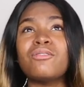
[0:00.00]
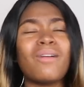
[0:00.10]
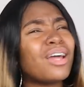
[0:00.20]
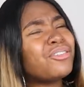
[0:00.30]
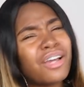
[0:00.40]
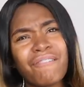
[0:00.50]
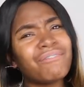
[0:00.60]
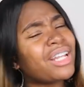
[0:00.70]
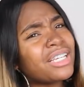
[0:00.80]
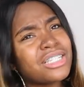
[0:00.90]
Why do y'all
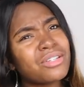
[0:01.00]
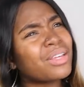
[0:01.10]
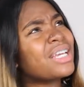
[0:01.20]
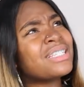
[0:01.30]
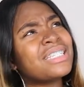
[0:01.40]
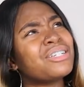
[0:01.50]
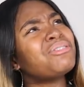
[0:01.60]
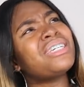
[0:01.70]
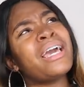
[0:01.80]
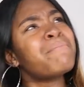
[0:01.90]
feel like it's okay to
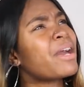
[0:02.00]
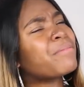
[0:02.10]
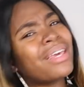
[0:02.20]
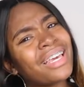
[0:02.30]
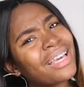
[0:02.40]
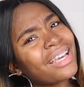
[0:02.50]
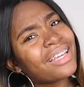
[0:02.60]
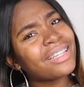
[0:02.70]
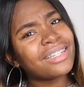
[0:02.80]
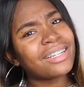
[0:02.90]
still DM my
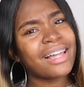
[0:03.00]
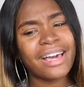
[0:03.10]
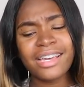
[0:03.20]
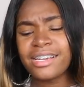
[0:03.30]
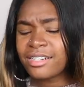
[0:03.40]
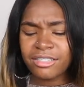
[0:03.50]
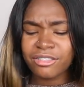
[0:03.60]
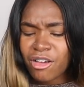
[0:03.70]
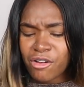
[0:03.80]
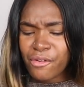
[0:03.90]
man? Like,
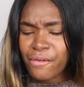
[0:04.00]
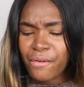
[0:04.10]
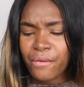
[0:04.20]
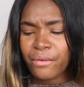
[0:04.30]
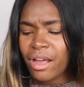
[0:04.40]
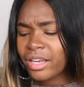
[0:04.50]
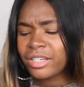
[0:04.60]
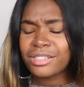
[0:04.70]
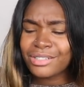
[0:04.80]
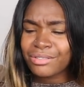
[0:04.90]
no, y'all
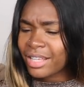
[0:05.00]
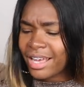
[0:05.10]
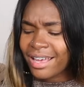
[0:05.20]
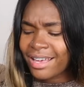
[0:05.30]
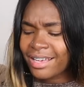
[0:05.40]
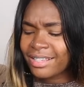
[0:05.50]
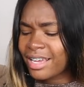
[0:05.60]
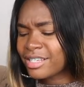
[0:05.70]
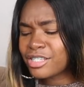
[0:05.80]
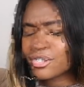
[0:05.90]
can't do that.
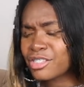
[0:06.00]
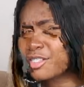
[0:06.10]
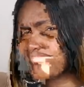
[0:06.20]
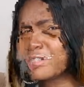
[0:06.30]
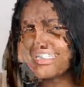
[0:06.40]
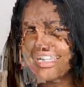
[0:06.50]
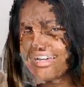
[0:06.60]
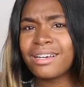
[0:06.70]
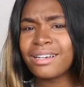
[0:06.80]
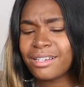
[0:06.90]
That is so messed
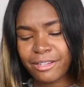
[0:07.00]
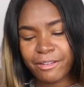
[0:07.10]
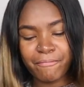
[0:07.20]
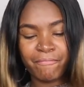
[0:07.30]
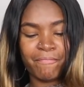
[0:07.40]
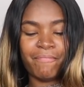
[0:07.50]
up.